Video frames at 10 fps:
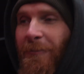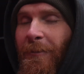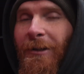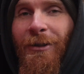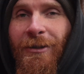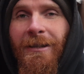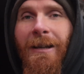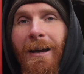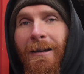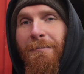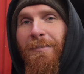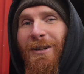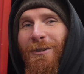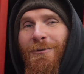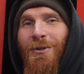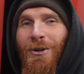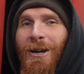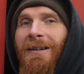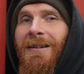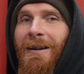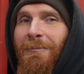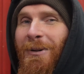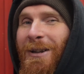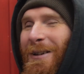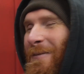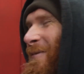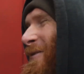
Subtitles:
which is an absolute shit tip at the